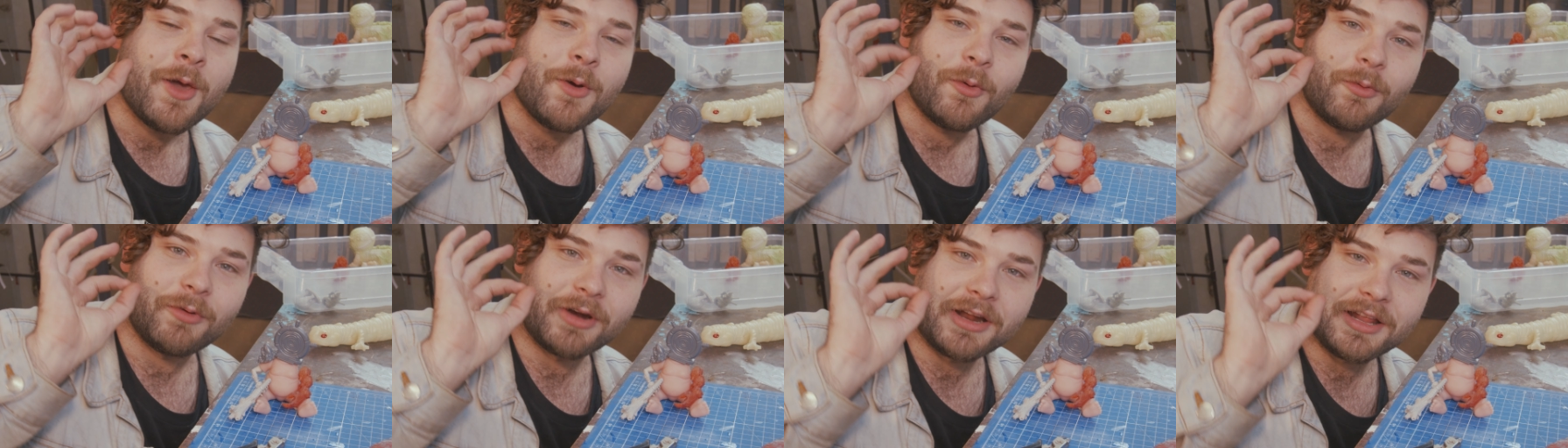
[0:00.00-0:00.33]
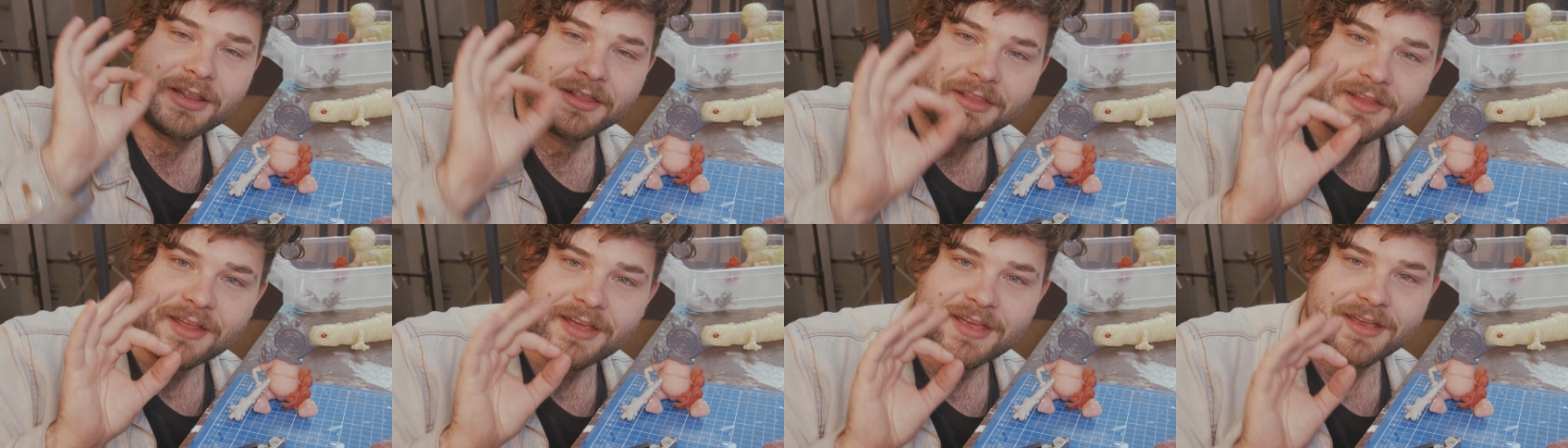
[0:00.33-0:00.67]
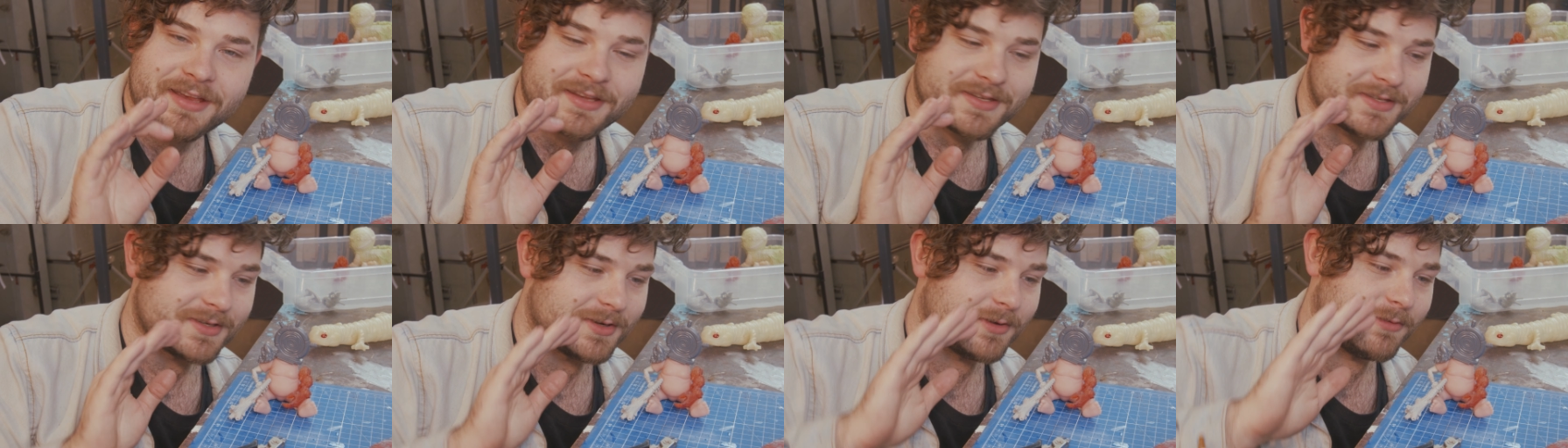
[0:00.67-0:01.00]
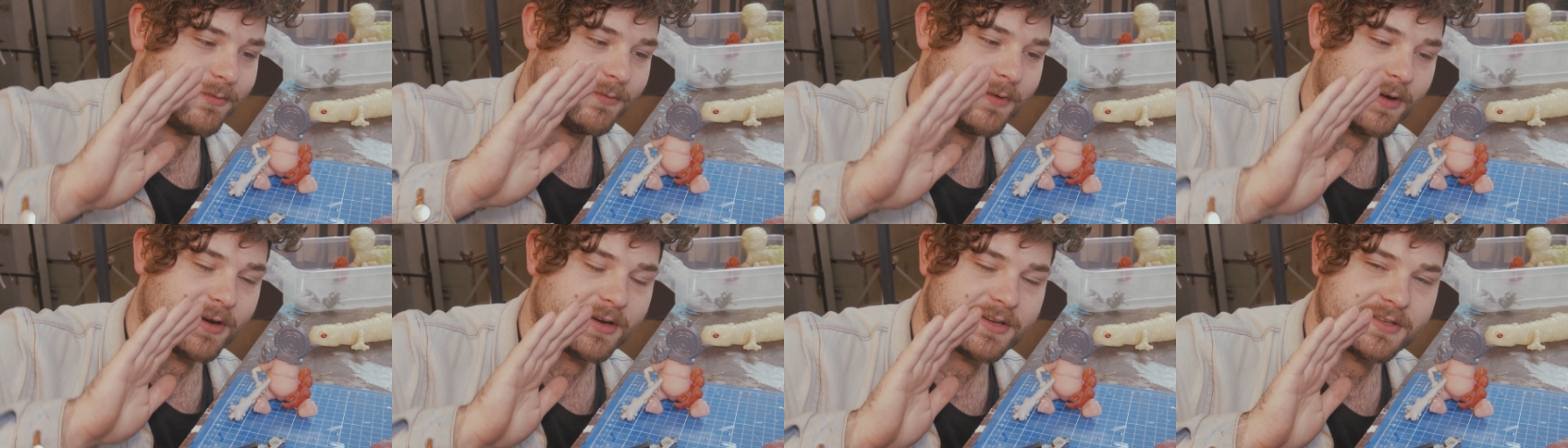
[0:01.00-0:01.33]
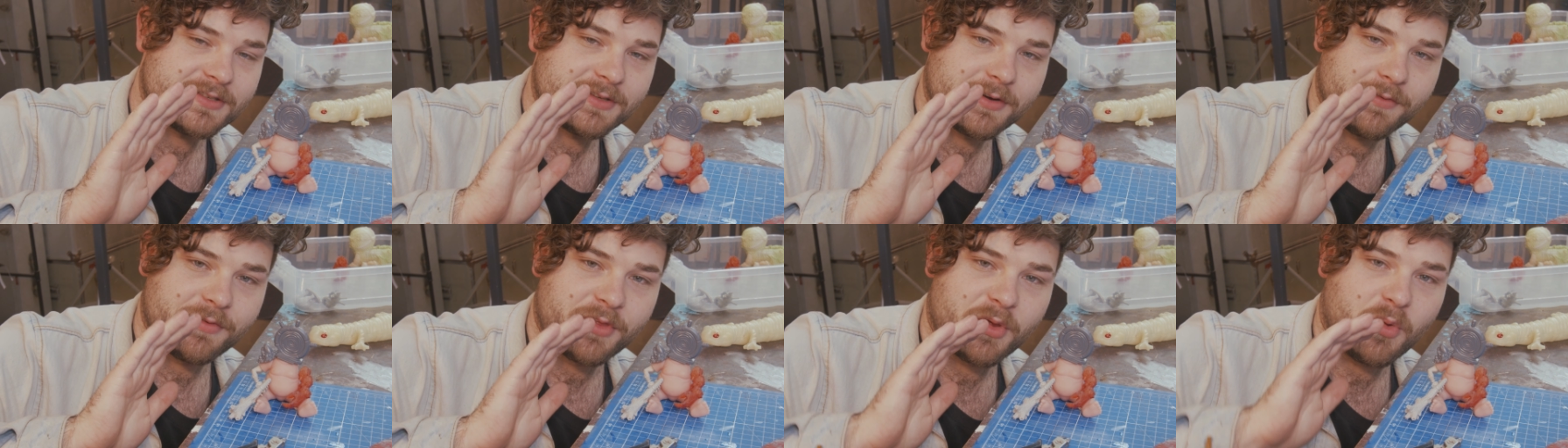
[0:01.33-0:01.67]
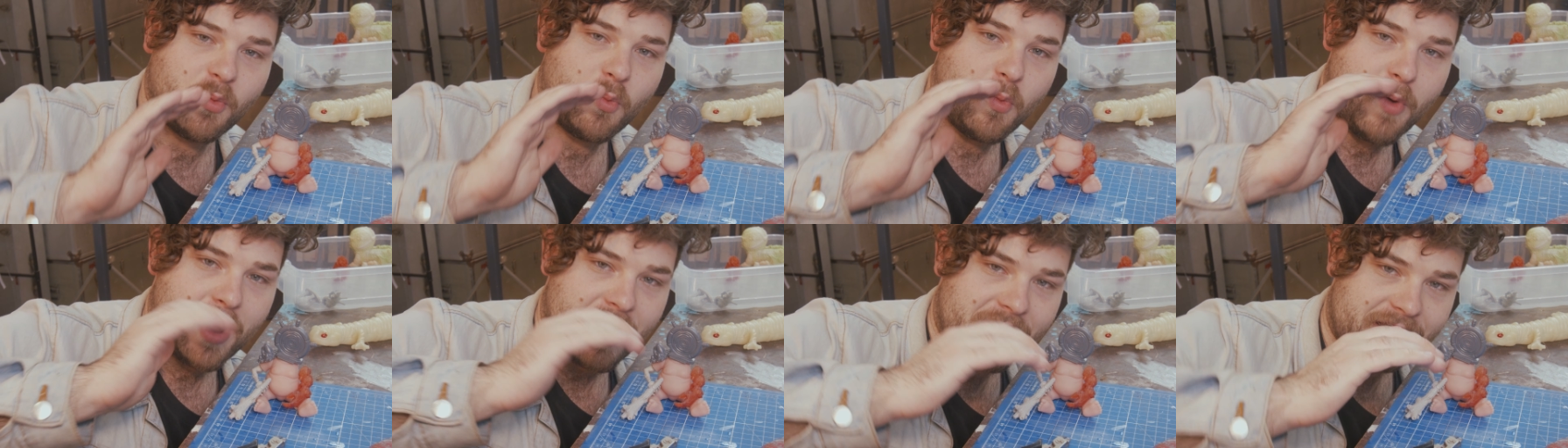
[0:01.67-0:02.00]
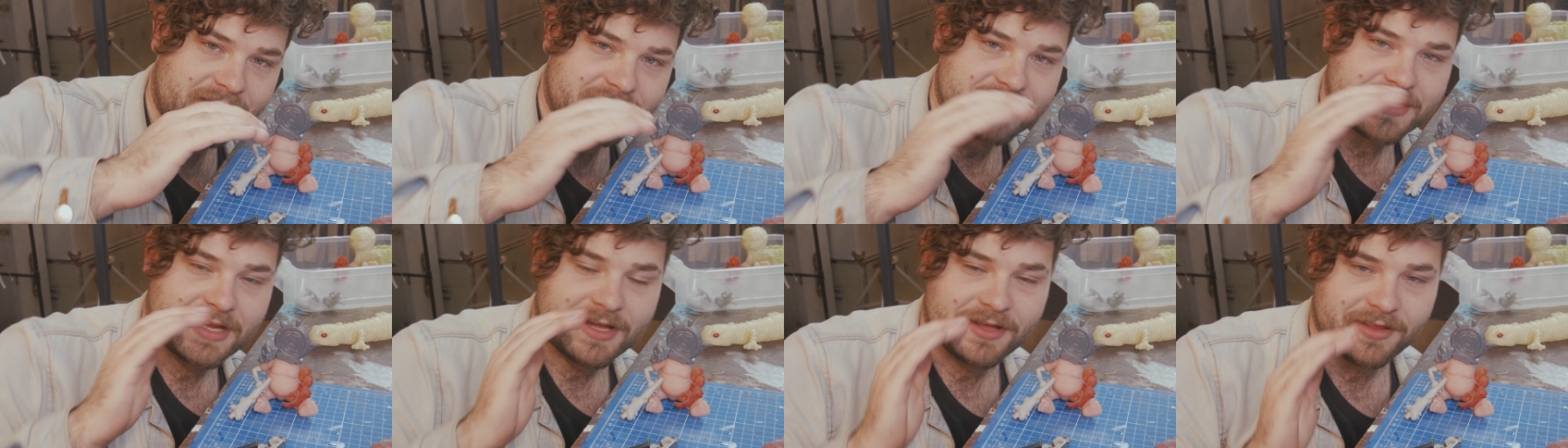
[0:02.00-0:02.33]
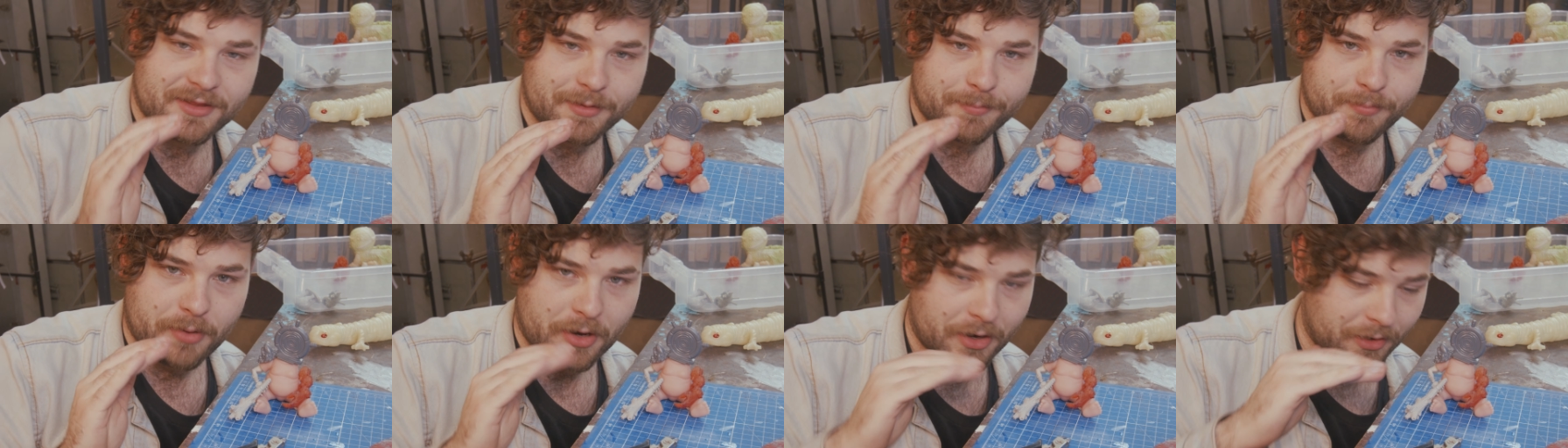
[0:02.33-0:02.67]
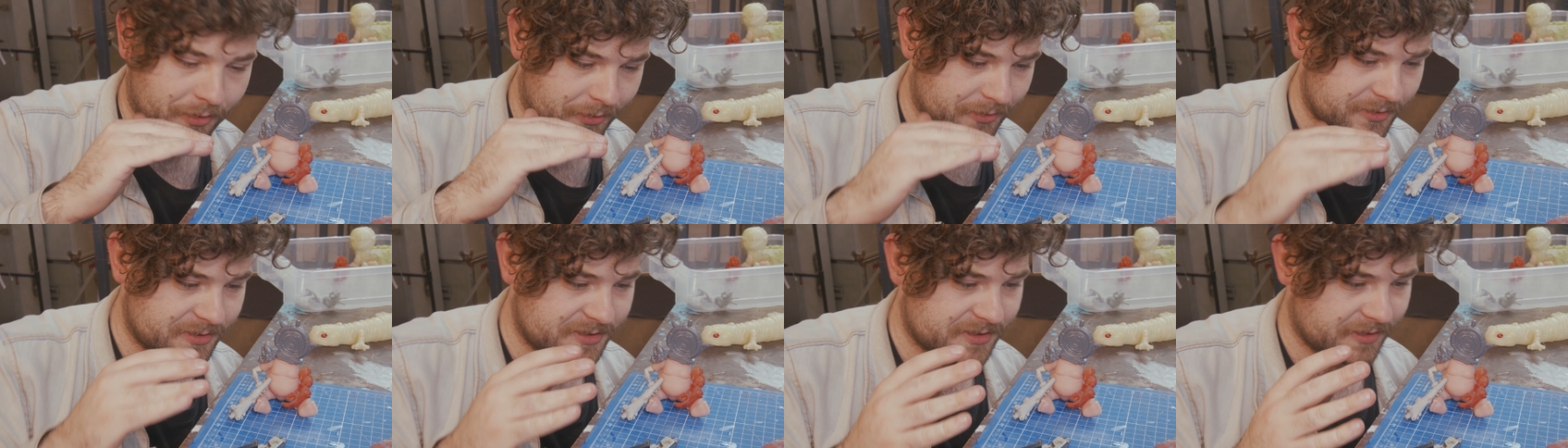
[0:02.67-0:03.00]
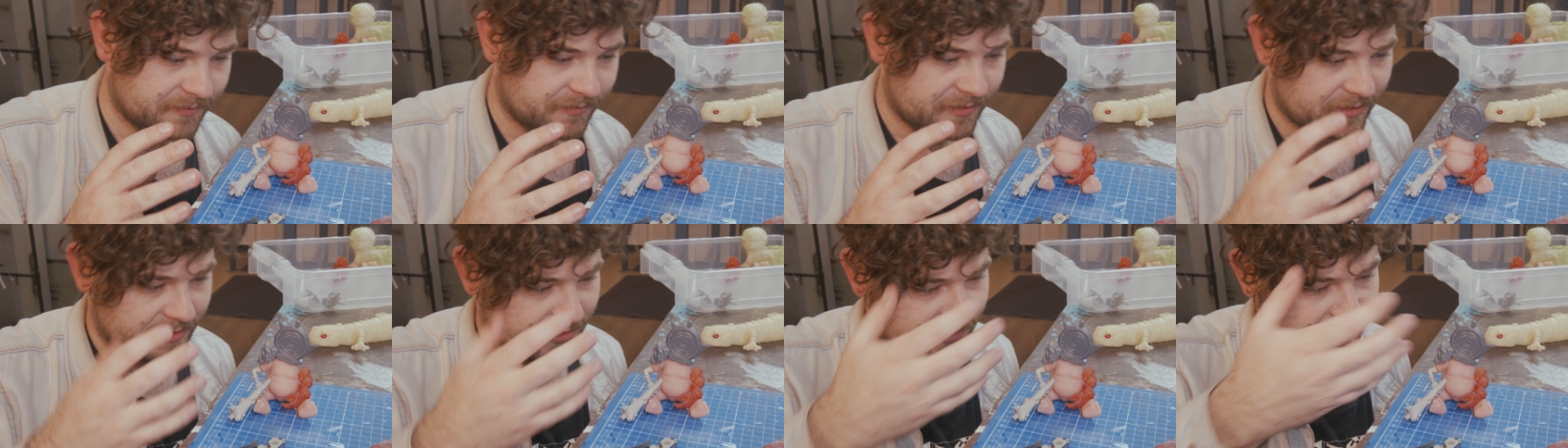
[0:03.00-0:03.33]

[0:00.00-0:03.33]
What I like so far is sort of the weight and the pose of it.